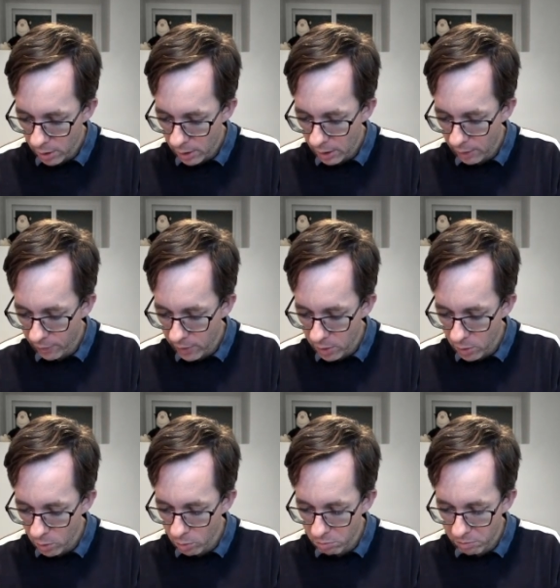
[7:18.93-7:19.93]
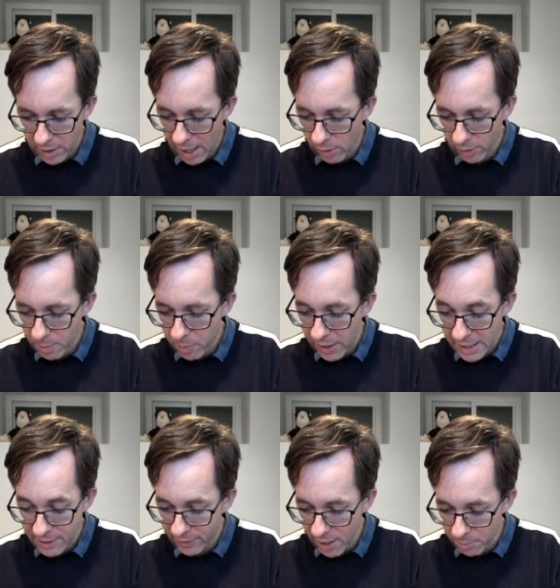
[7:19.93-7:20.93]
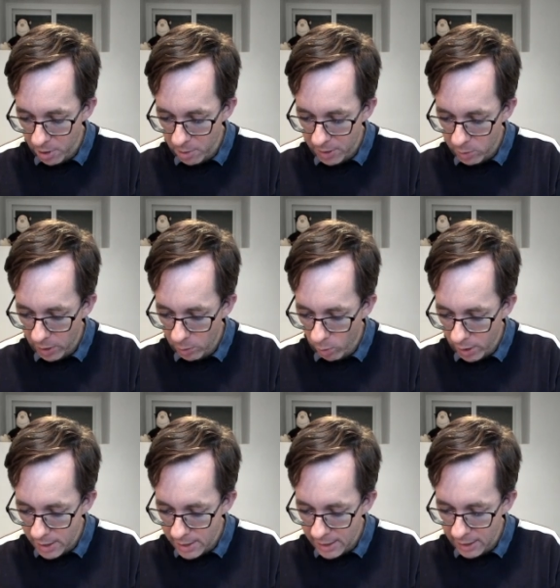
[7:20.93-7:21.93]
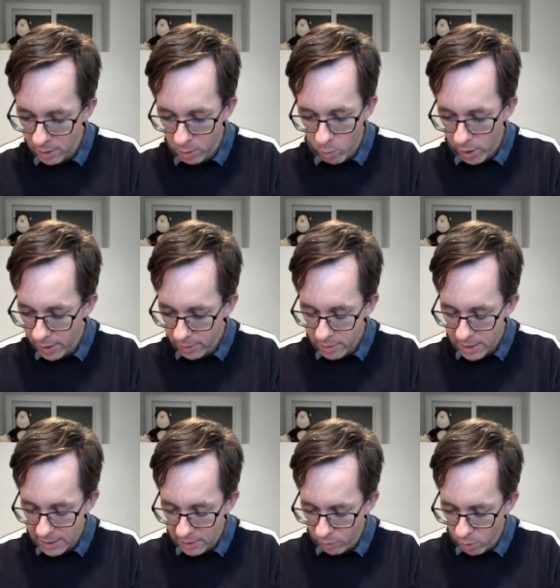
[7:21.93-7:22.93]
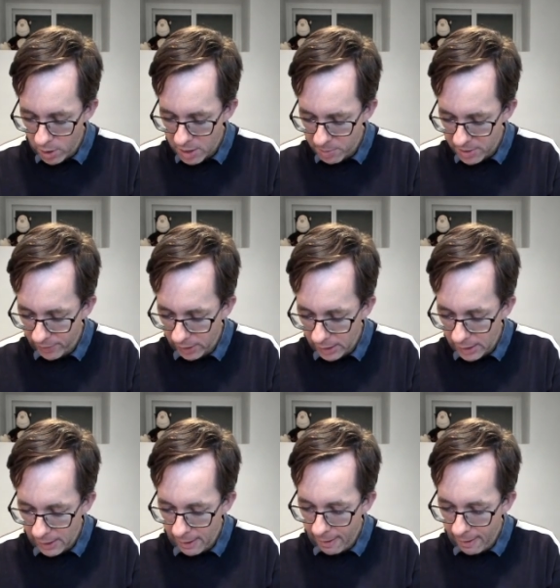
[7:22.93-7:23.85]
If the algorithm thinks of a number between 1 and D, or 1 and 64 specifically,